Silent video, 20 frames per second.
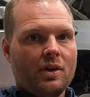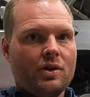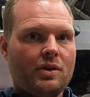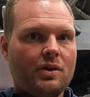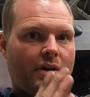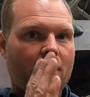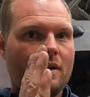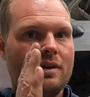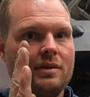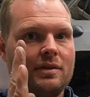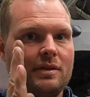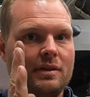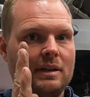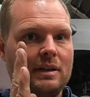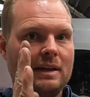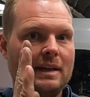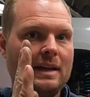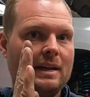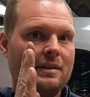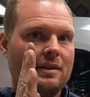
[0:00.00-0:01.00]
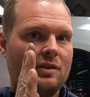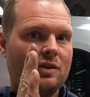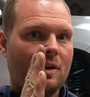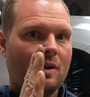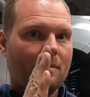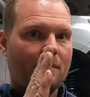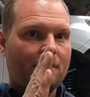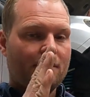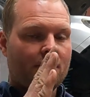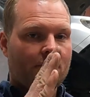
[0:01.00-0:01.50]
you're going to lean the
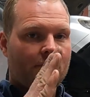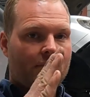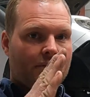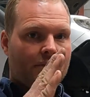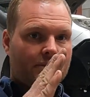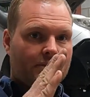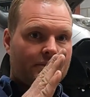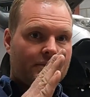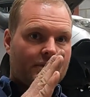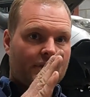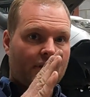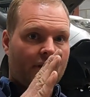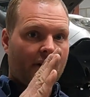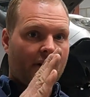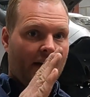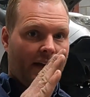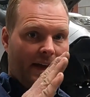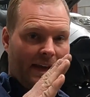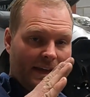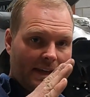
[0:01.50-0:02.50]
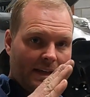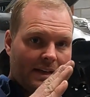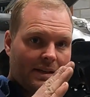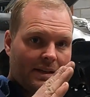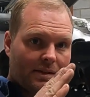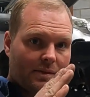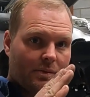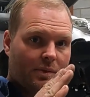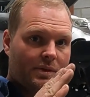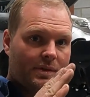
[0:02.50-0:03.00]
top of your tire in
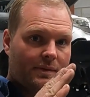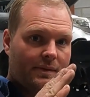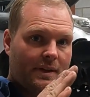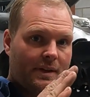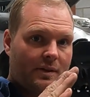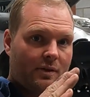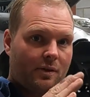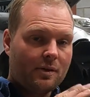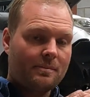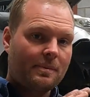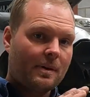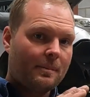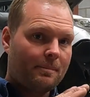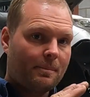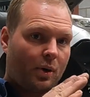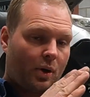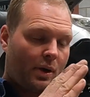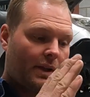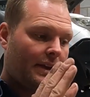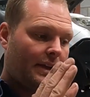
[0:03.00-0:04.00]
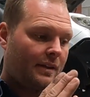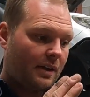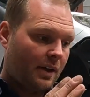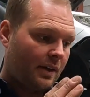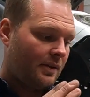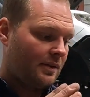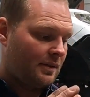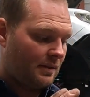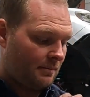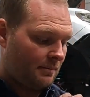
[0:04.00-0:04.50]
towards the vehicle by pulling
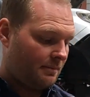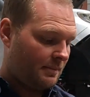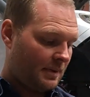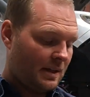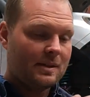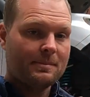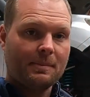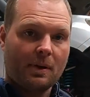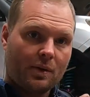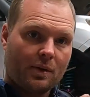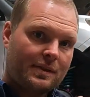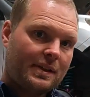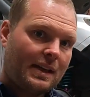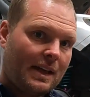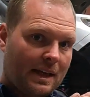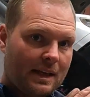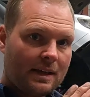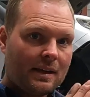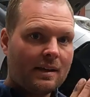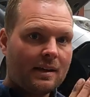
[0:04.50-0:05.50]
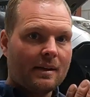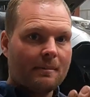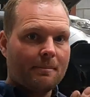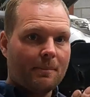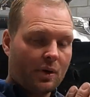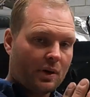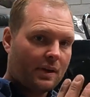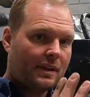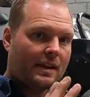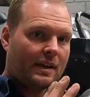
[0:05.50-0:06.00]
those these bolts in and
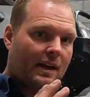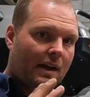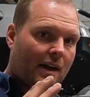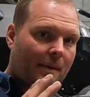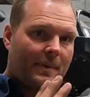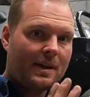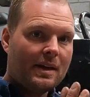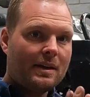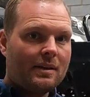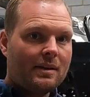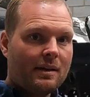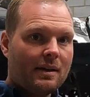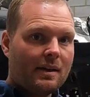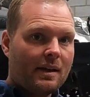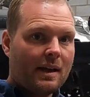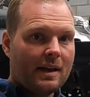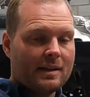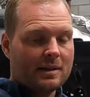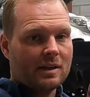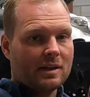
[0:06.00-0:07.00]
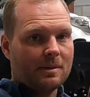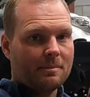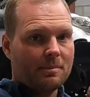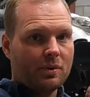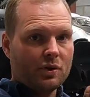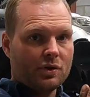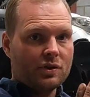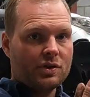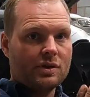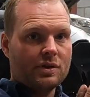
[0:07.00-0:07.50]
pulling the arm in. It's going to
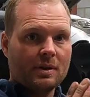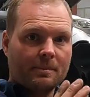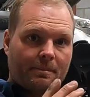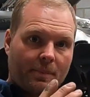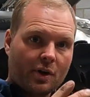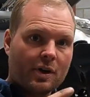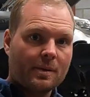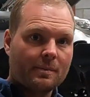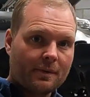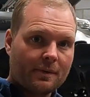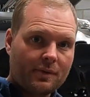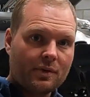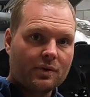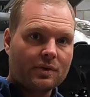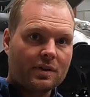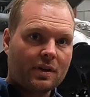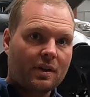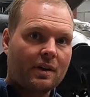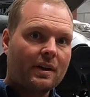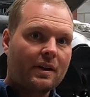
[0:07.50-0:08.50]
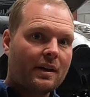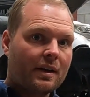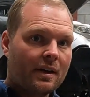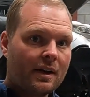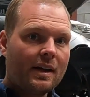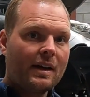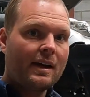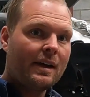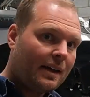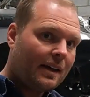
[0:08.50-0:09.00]
push the bottom of your tire
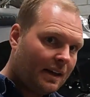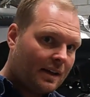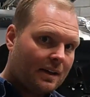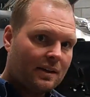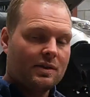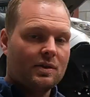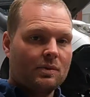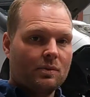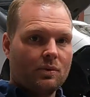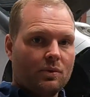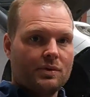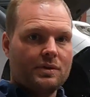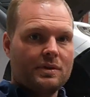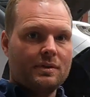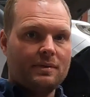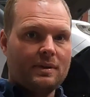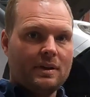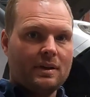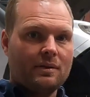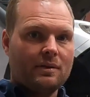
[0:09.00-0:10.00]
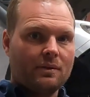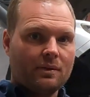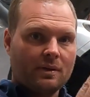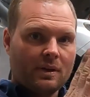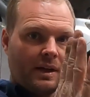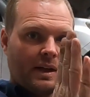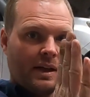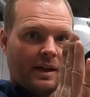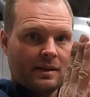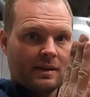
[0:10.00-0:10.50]
in towards the vehicle.
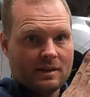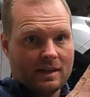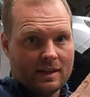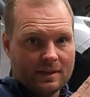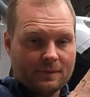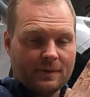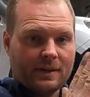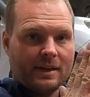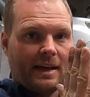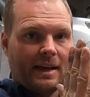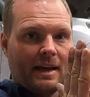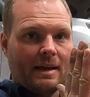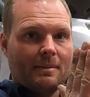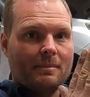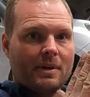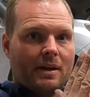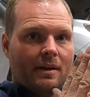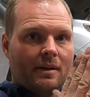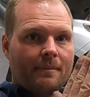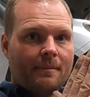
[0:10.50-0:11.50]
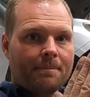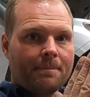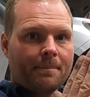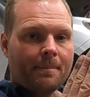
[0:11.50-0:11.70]
Okay. So that's for camber,